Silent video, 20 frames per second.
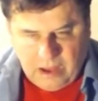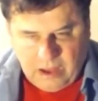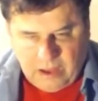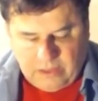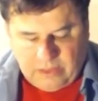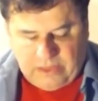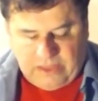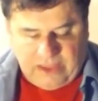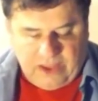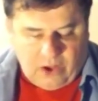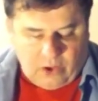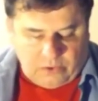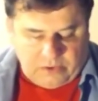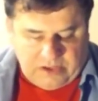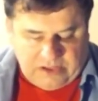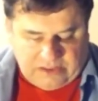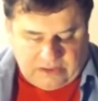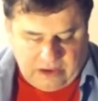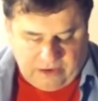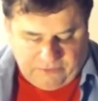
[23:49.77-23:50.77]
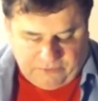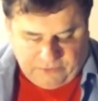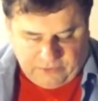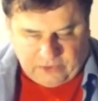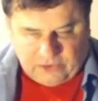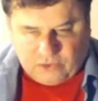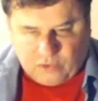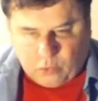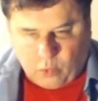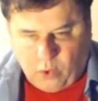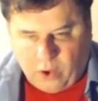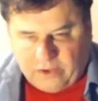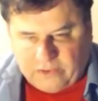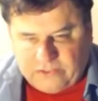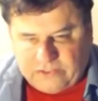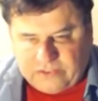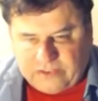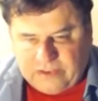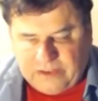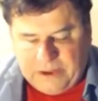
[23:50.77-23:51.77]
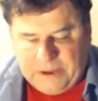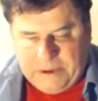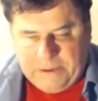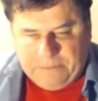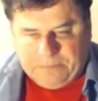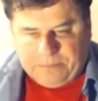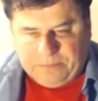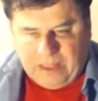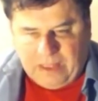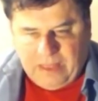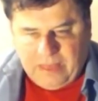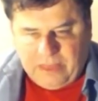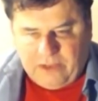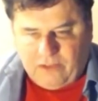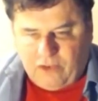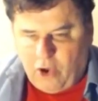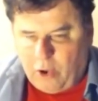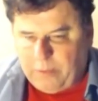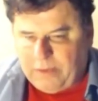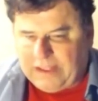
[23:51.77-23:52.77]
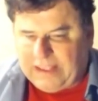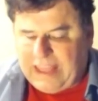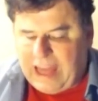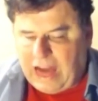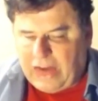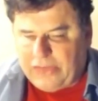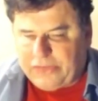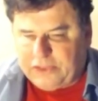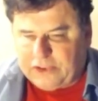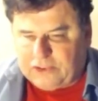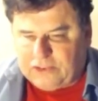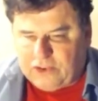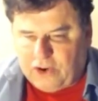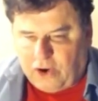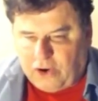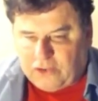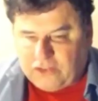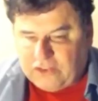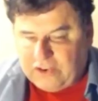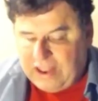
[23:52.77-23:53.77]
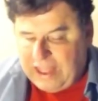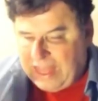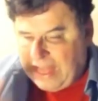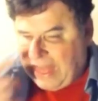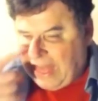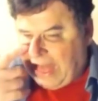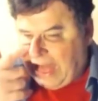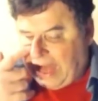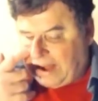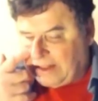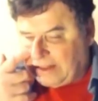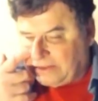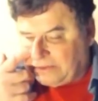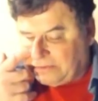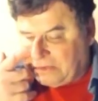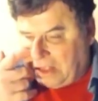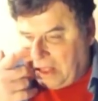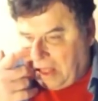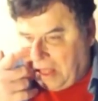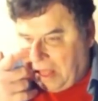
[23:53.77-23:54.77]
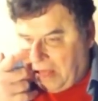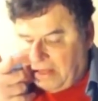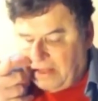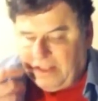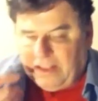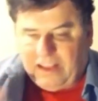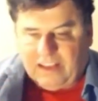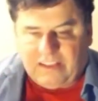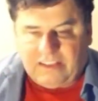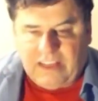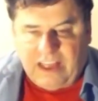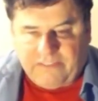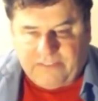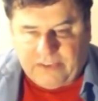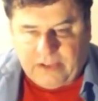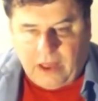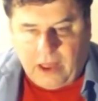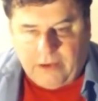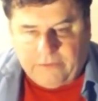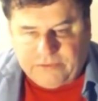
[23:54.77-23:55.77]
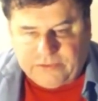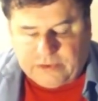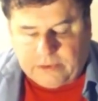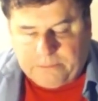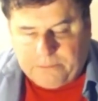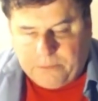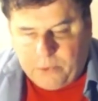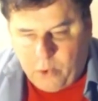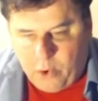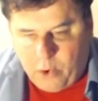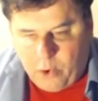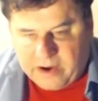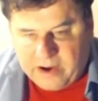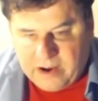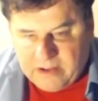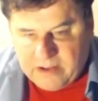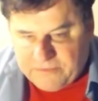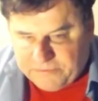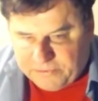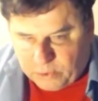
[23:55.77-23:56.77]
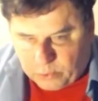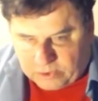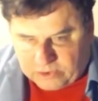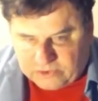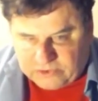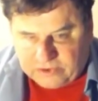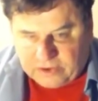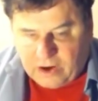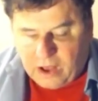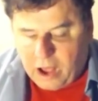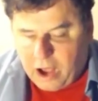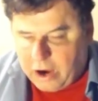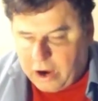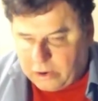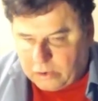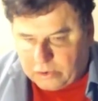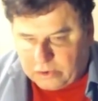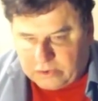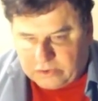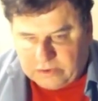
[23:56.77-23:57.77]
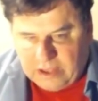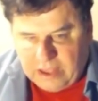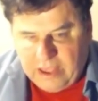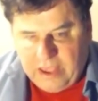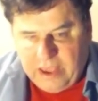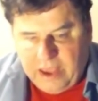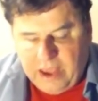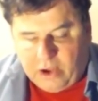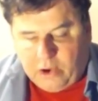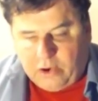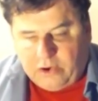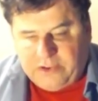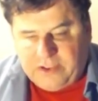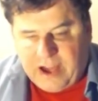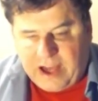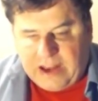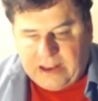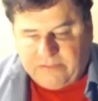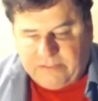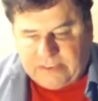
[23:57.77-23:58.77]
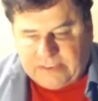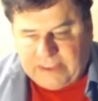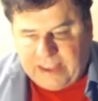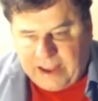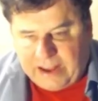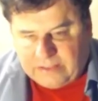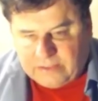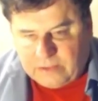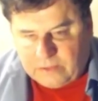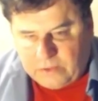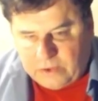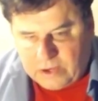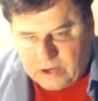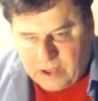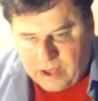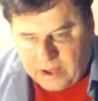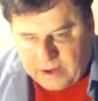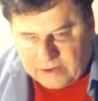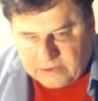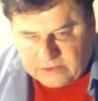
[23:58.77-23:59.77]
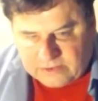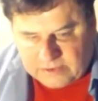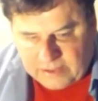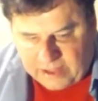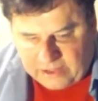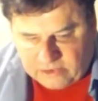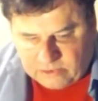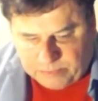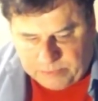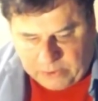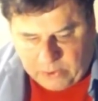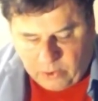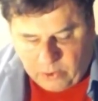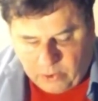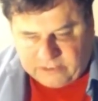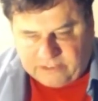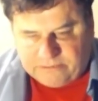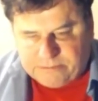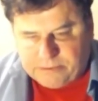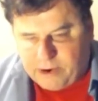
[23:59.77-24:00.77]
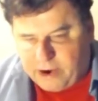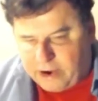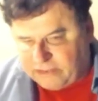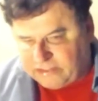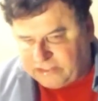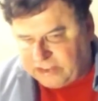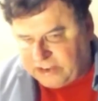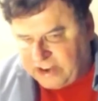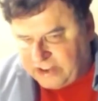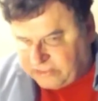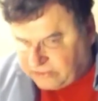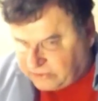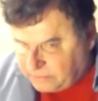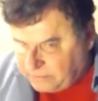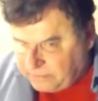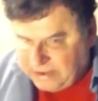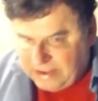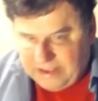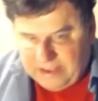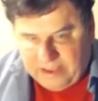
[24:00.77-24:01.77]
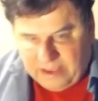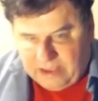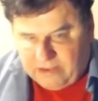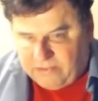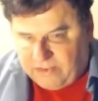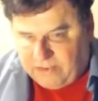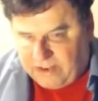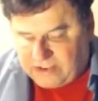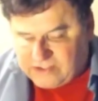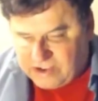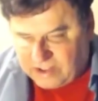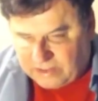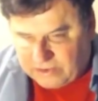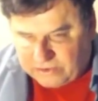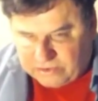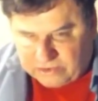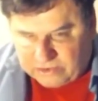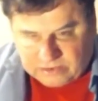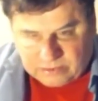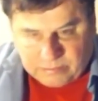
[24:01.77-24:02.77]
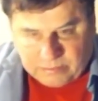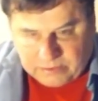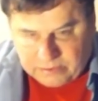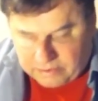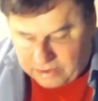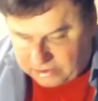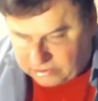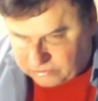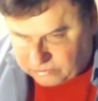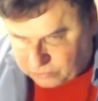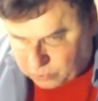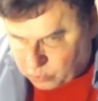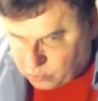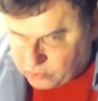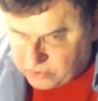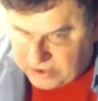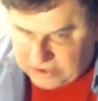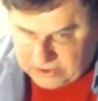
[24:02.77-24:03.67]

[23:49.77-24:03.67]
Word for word: The only difference was the Roman Catholic Church had a a level of support and influence in Ireland it could not have attained in the United States because of Protestantism, evangelicism, and, and Jewry